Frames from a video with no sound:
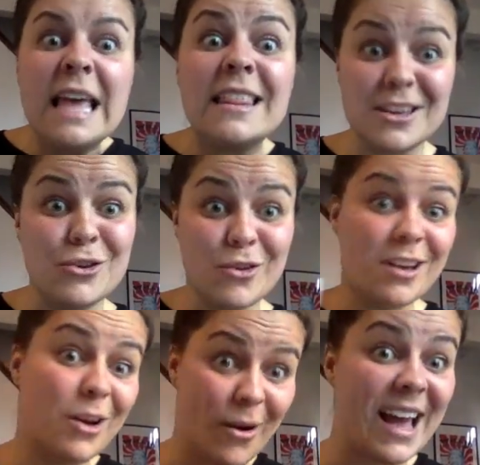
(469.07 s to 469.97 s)
then you can
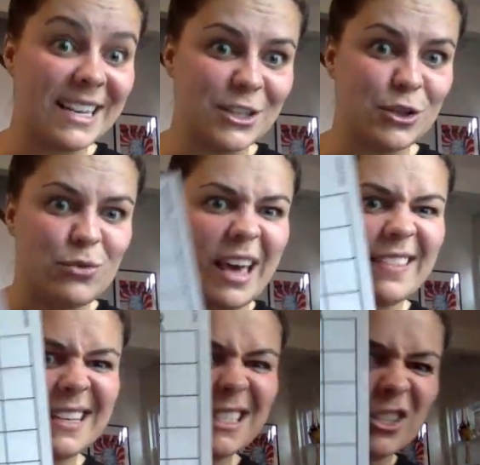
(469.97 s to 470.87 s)
go ahead and do that.
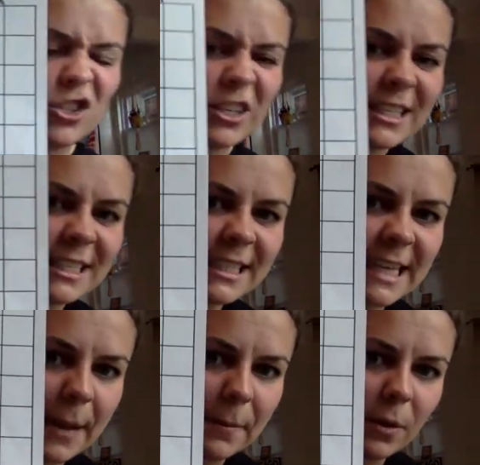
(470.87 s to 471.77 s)
This is just a
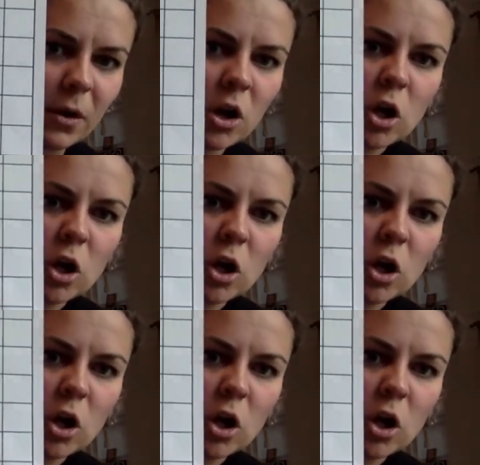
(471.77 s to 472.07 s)
sample.